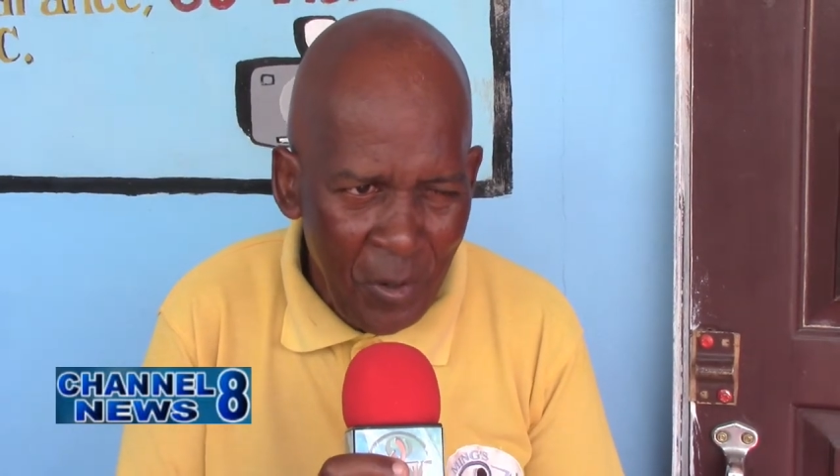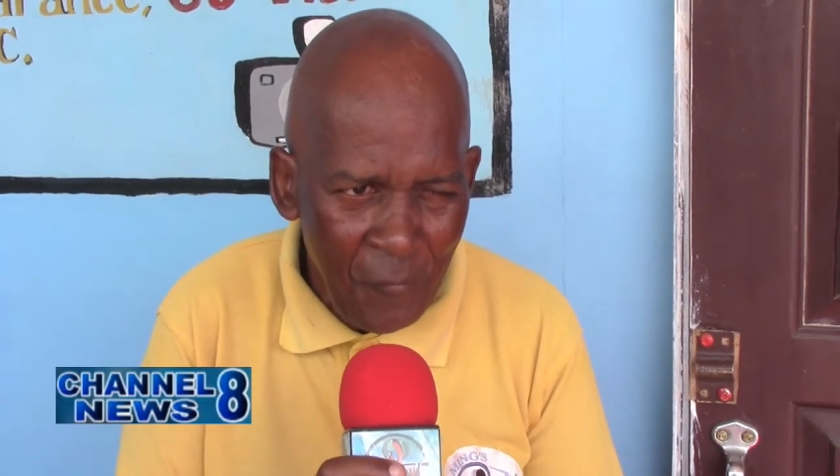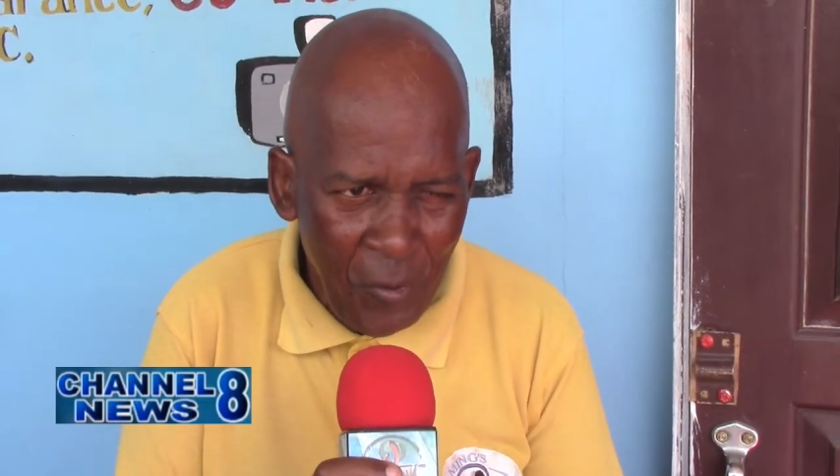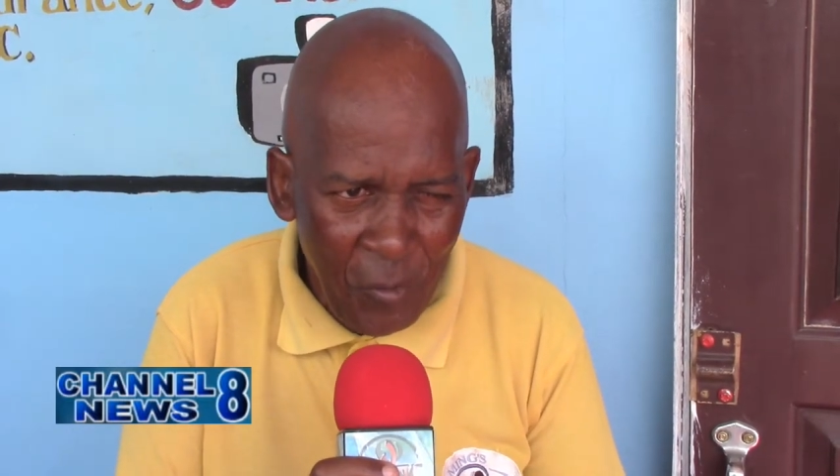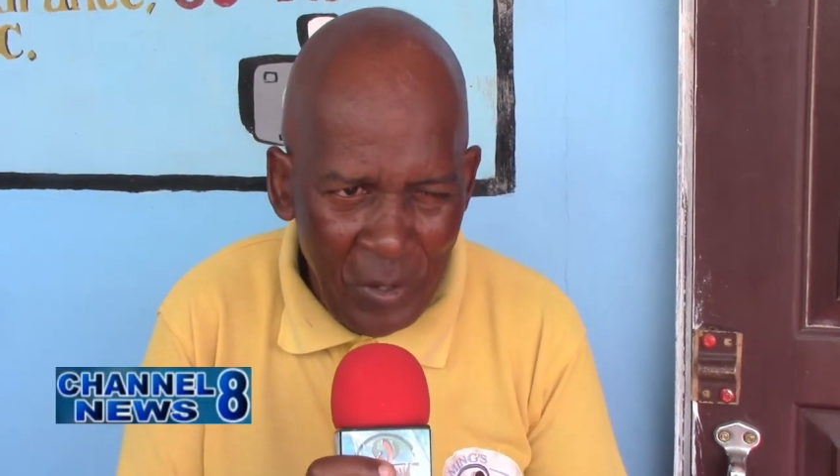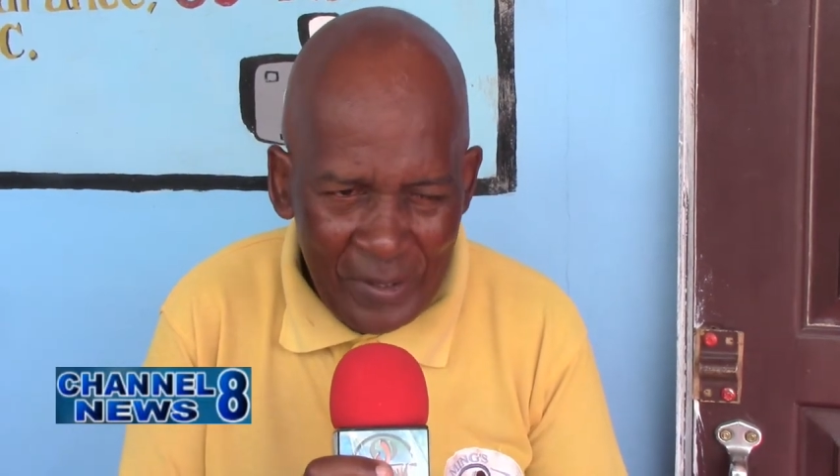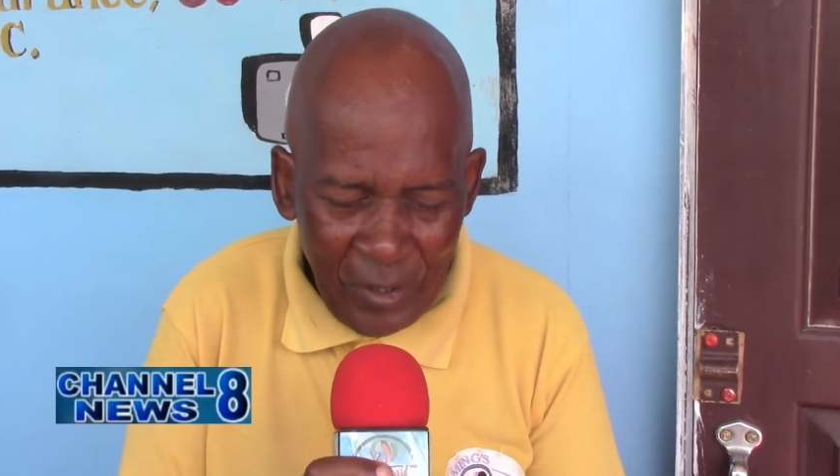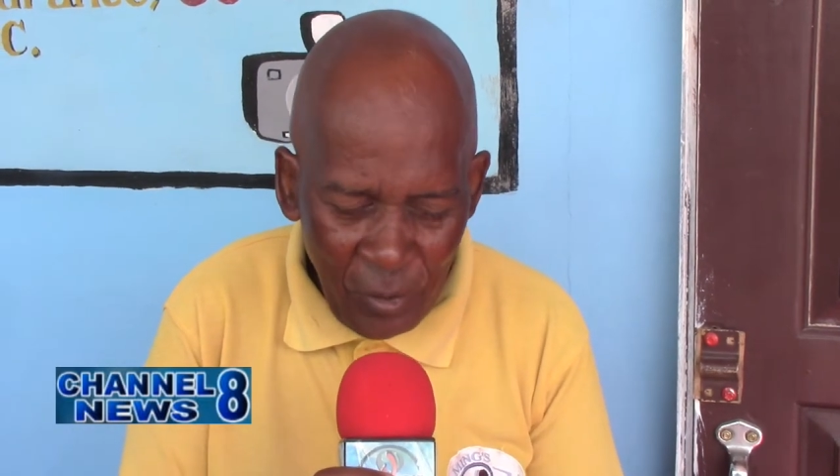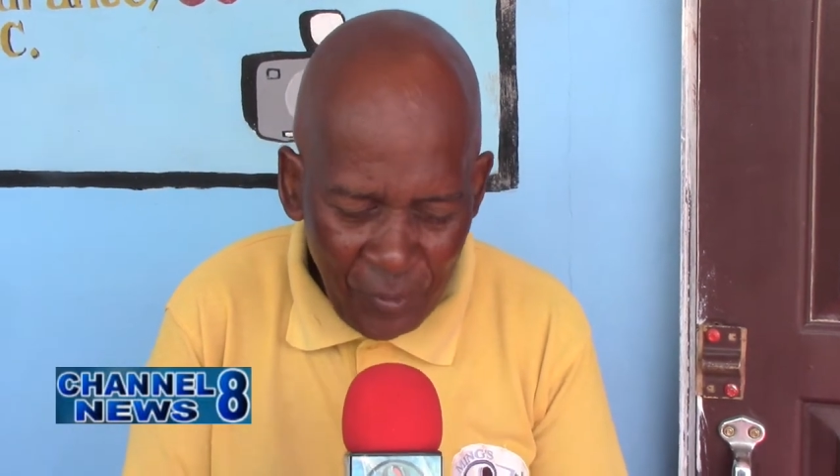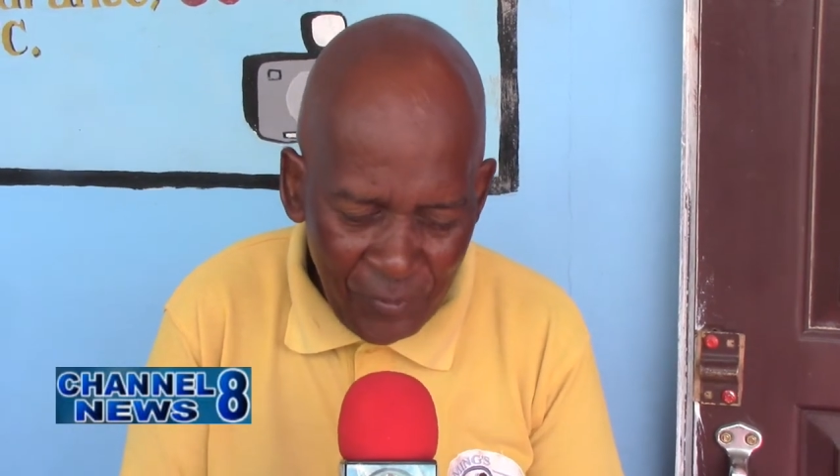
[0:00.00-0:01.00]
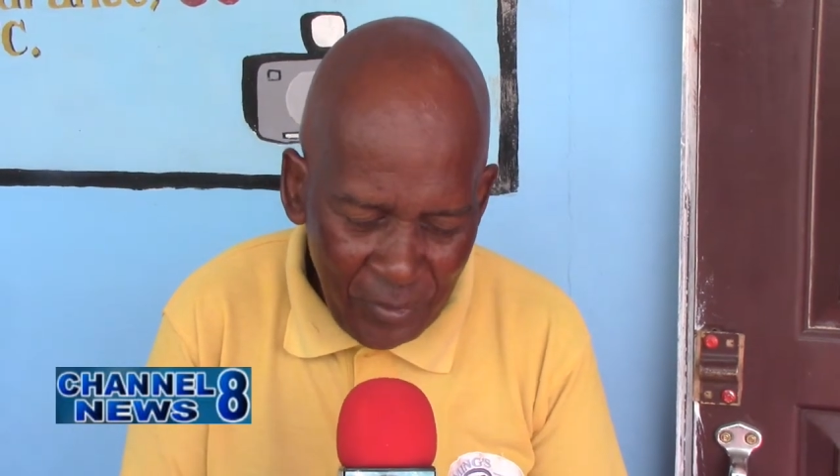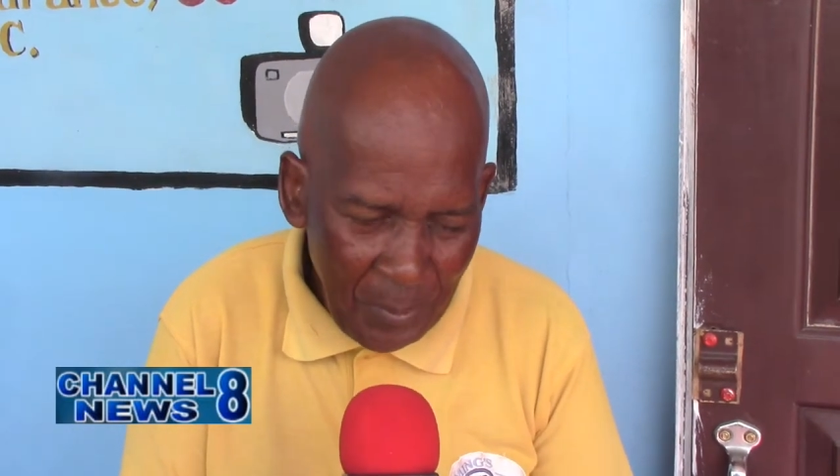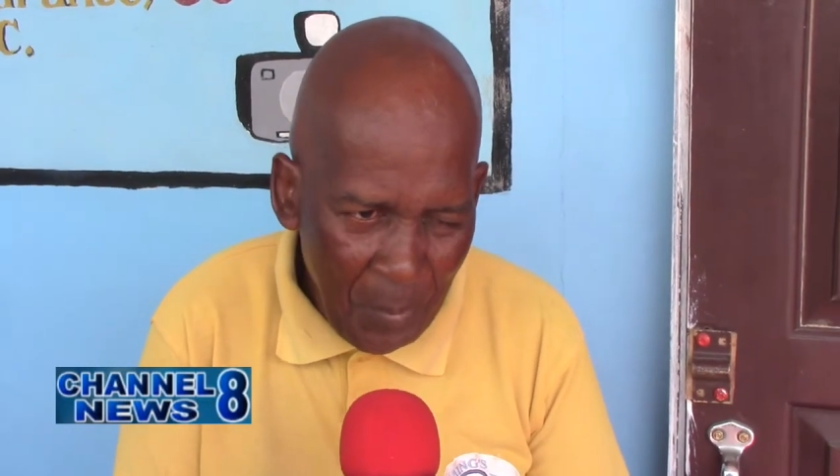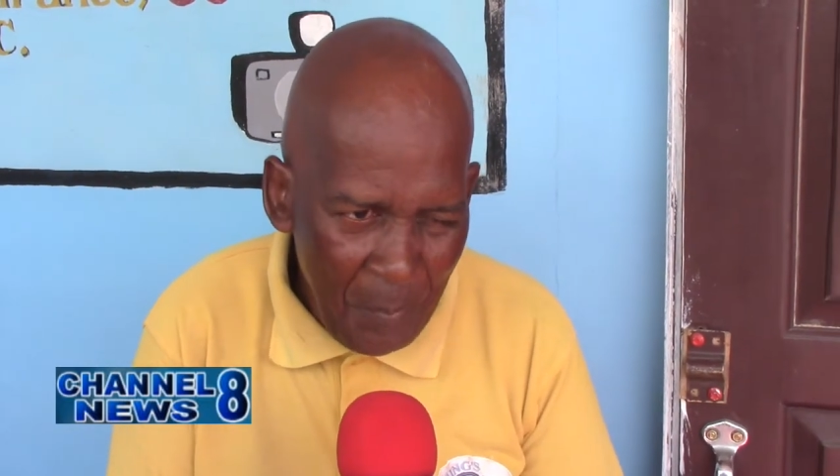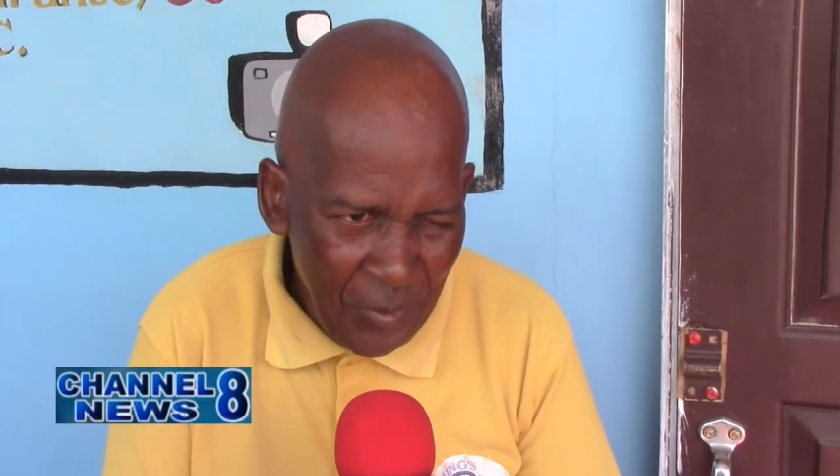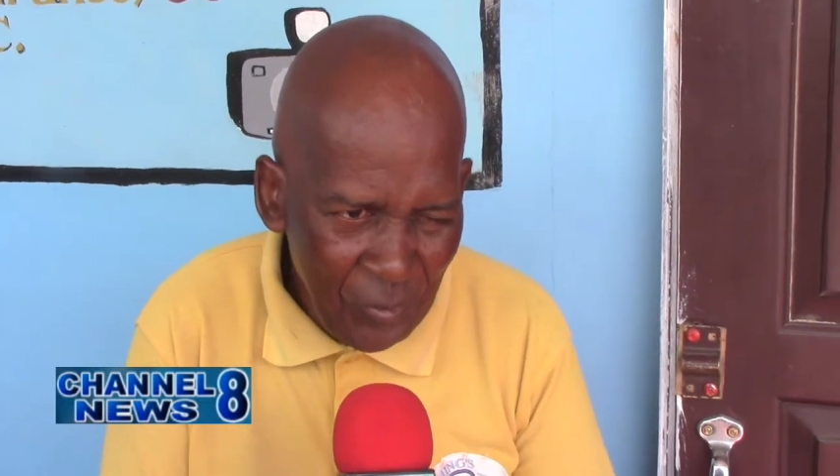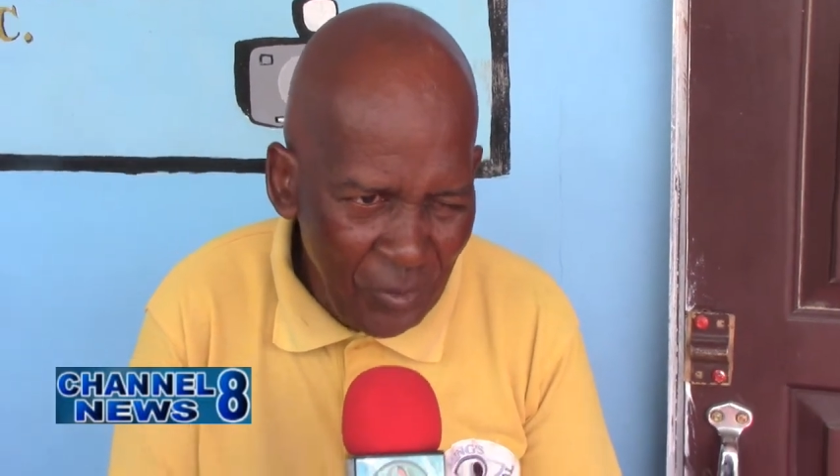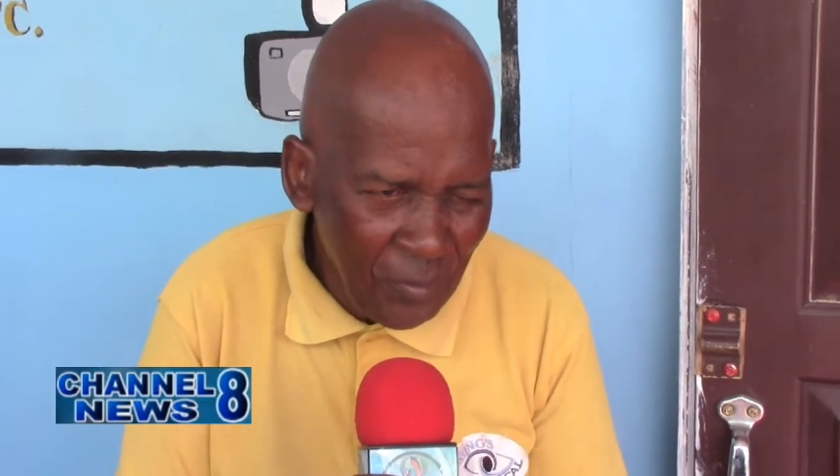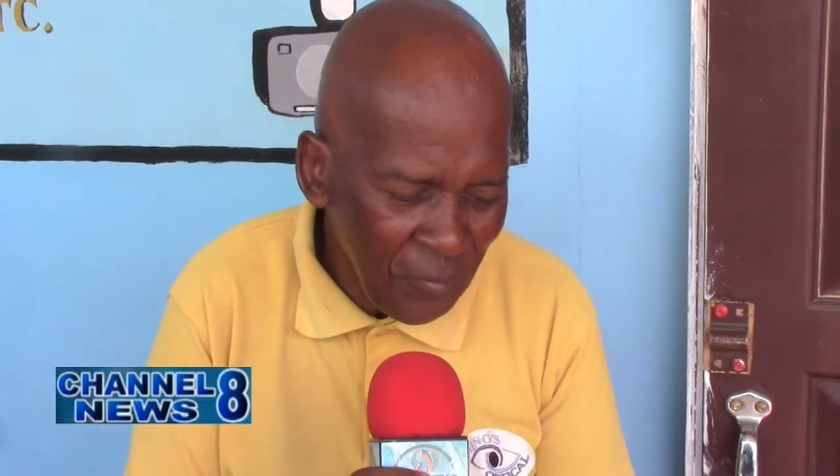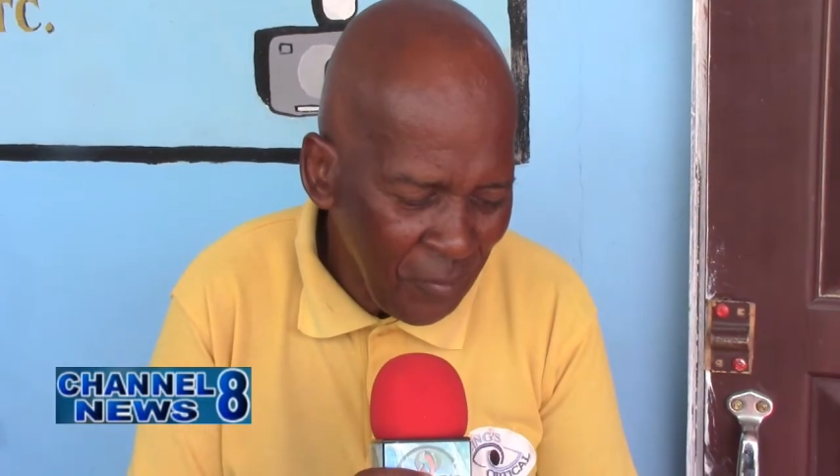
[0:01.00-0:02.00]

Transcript: for granting us the permission